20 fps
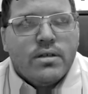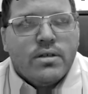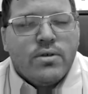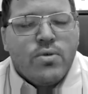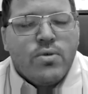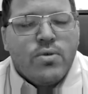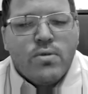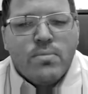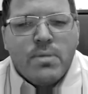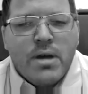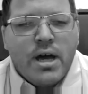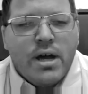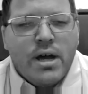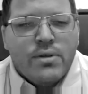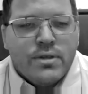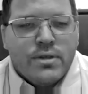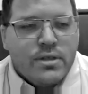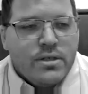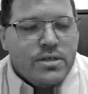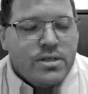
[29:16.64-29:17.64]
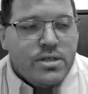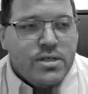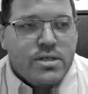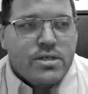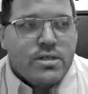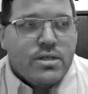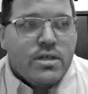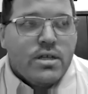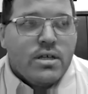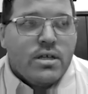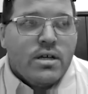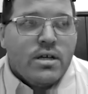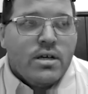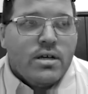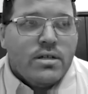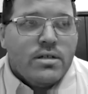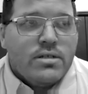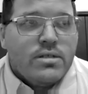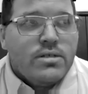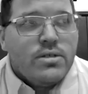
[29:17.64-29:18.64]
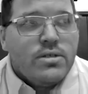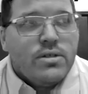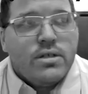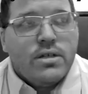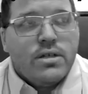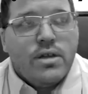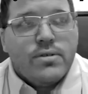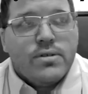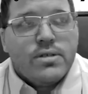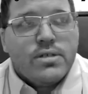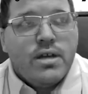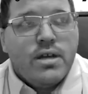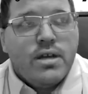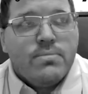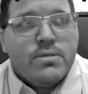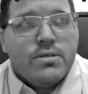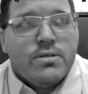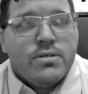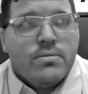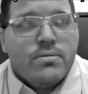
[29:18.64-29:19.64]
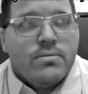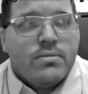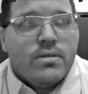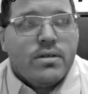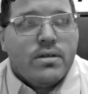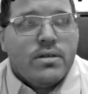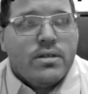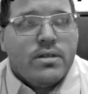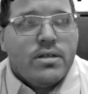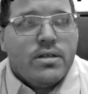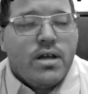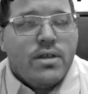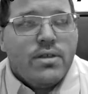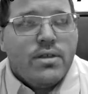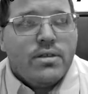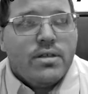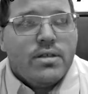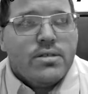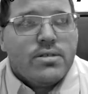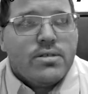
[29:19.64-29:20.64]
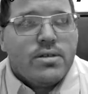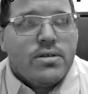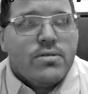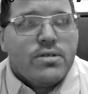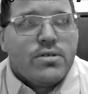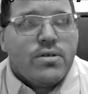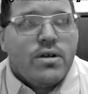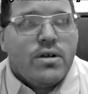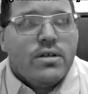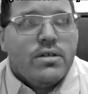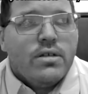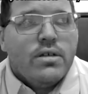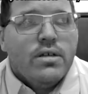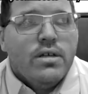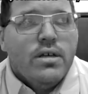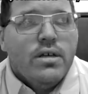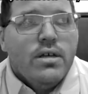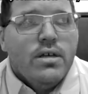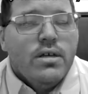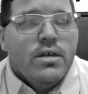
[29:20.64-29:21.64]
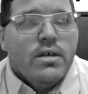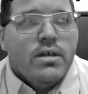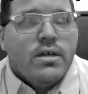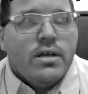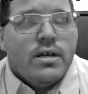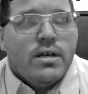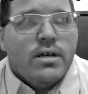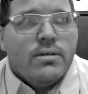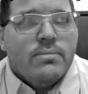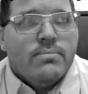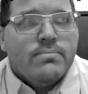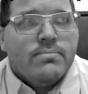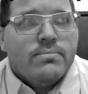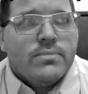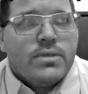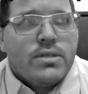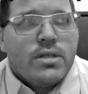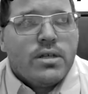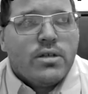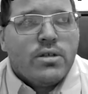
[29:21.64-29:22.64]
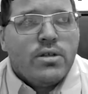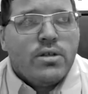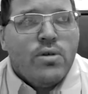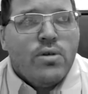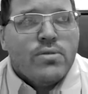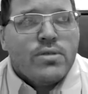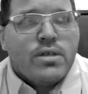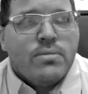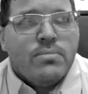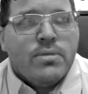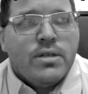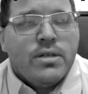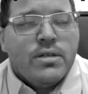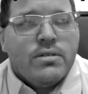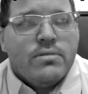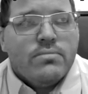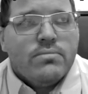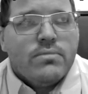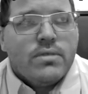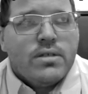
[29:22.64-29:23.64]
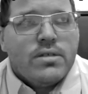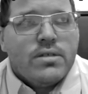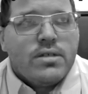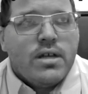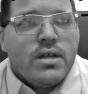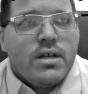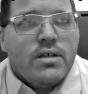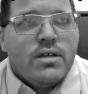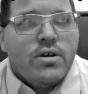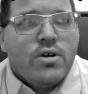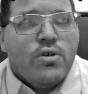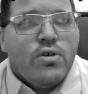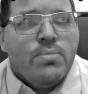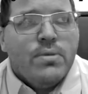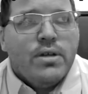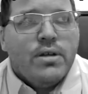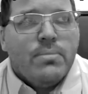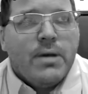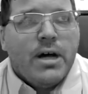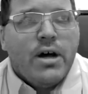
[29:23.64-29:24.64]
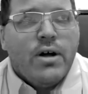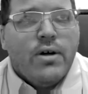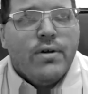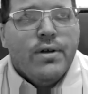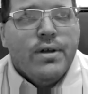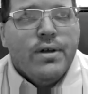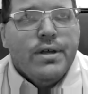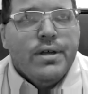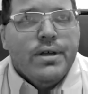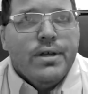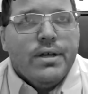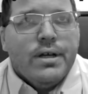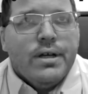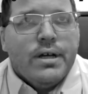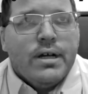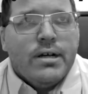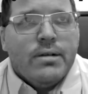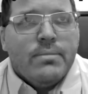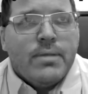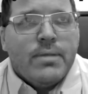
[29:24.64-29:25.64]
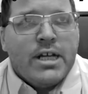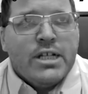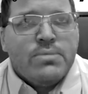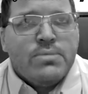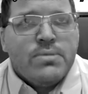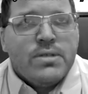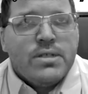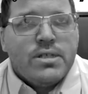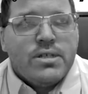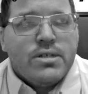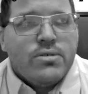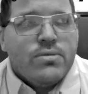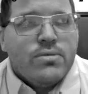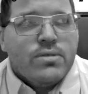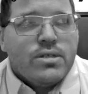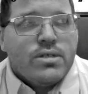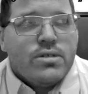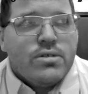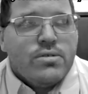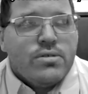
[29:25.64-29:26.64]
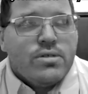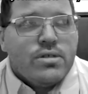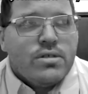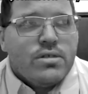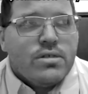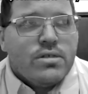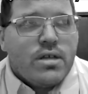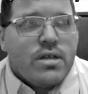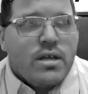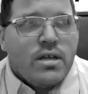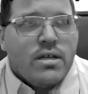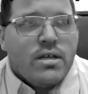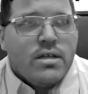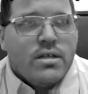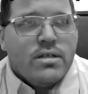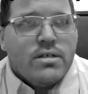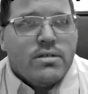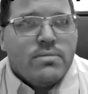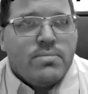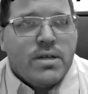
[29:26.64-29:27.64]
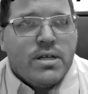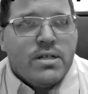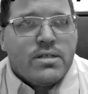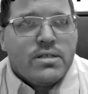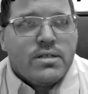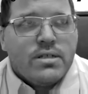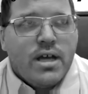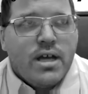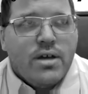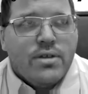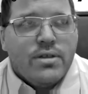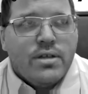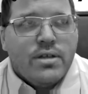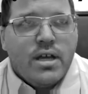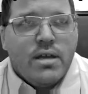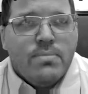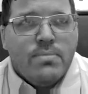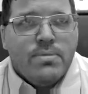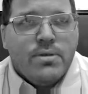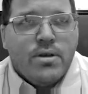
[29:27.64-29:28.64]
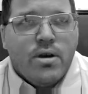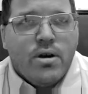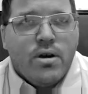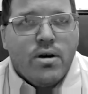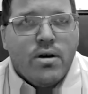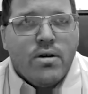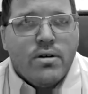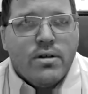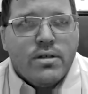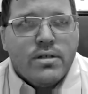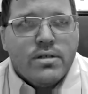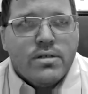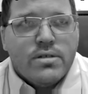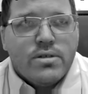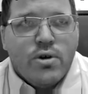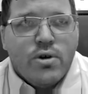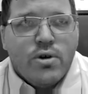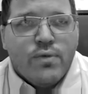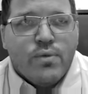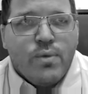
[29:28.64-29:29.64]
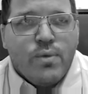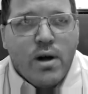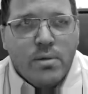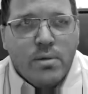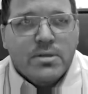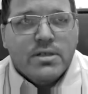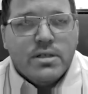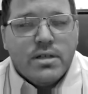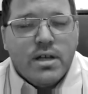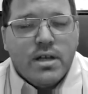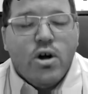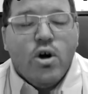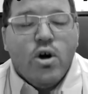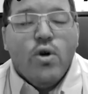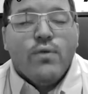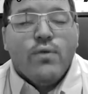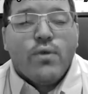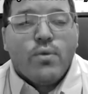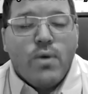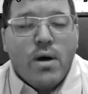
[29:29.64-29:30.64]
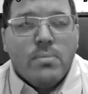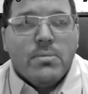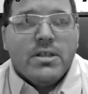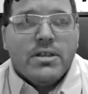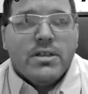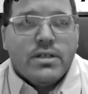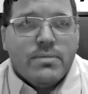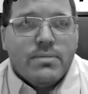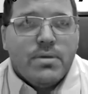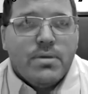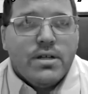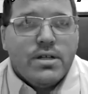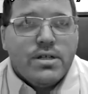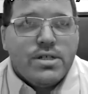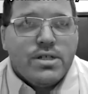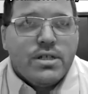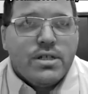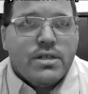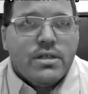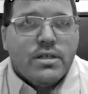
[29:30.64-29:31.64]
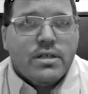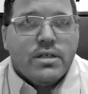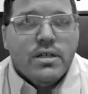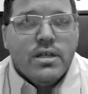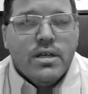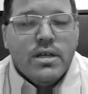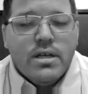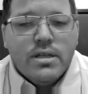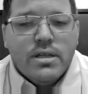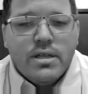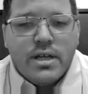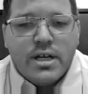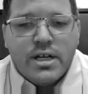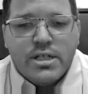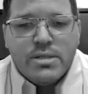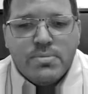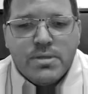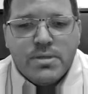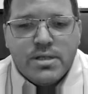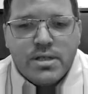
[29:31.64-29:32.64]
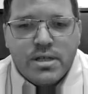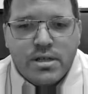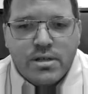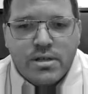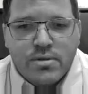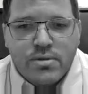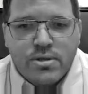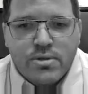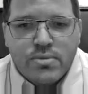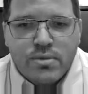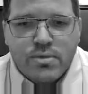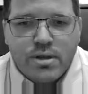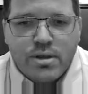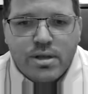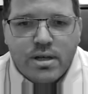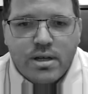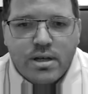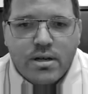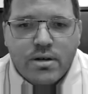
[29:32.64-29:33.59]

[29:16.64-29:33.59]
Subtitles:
court battle that just took another step to, I think the NCAA is trying to close it, but it's staying open about HBCU institutions and basically how the APR is overwhelmingly punishing the HBCUs with